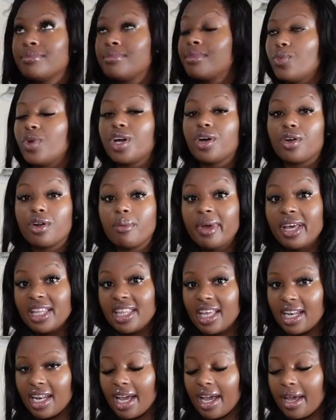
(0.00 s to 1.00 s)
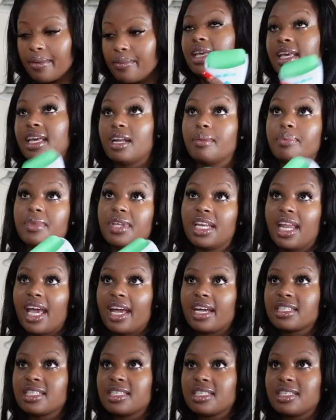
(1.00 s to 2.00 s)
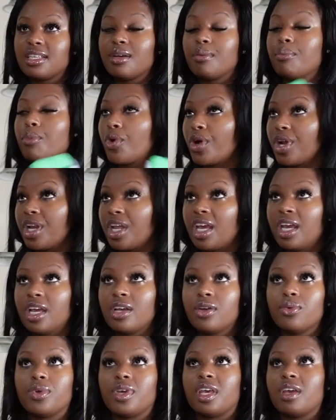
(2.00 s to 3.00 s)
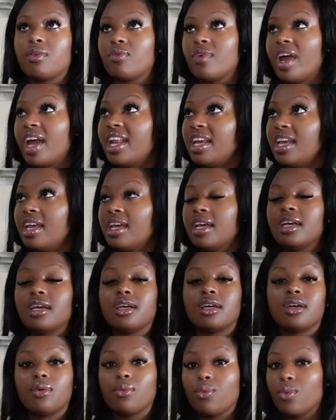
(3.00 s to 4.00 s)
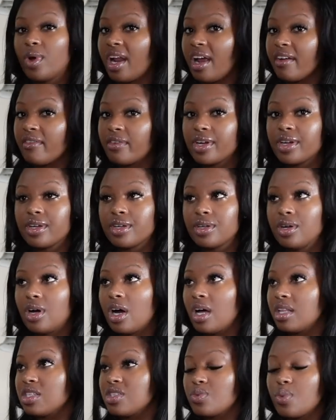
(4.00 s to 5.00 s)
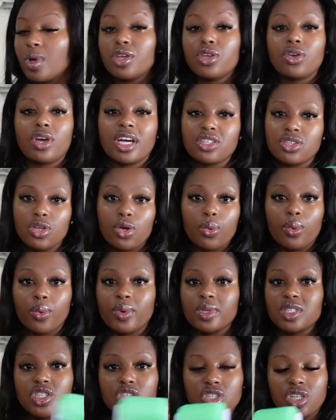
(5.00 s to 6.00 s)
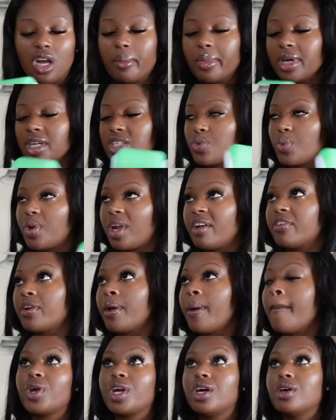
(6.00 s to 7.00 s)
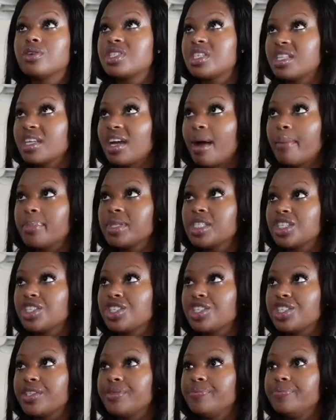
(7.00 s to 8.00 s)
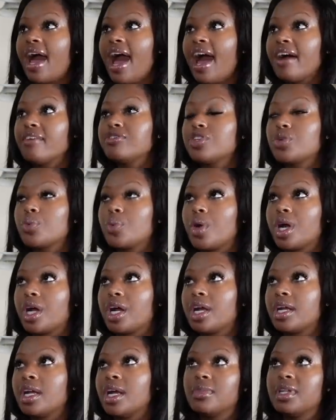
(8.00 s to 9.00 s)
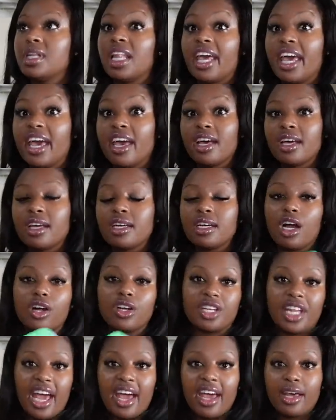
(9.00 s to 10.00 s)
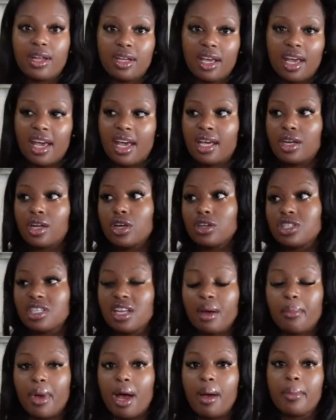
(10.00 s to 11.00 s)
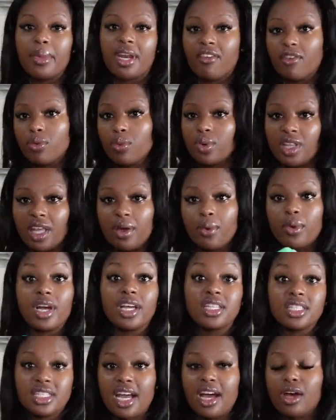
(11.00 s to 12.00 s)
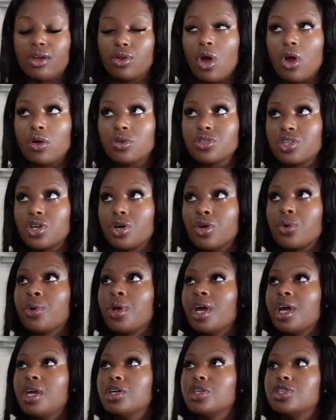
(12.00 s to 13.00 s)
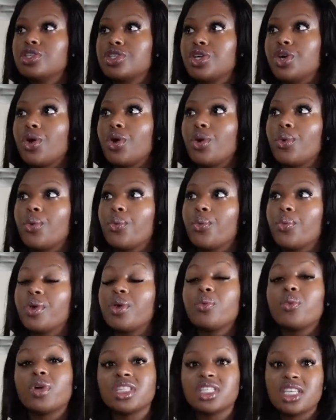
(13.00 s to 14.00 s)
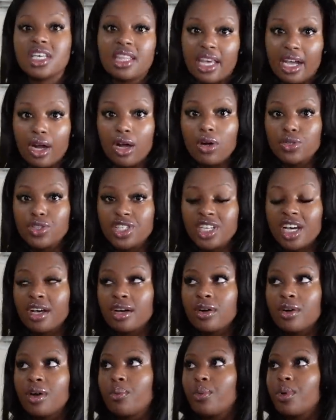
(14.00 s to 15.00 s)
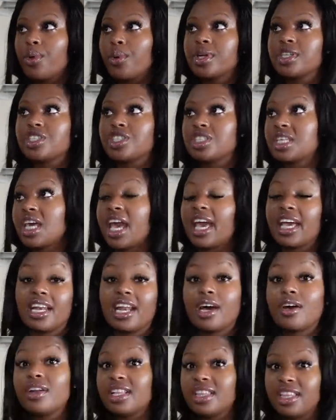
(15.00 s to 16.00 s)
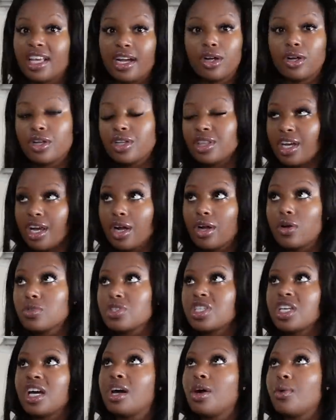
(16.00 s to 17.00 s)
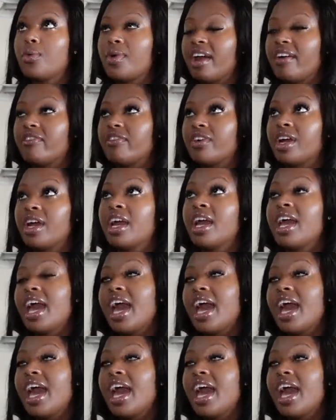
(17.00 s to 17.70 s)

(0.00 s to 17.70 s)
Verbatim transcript: We go to bed that night, get up the next morning, we get ready, whatever, all is well. You guys know we went to Starbucks, whatever. We go to the competition. Afterward, Leia, her dad, and her stepmom and everyone, they were in town also. So we went to their hotel and we were just hanging out at their hotel, whatever.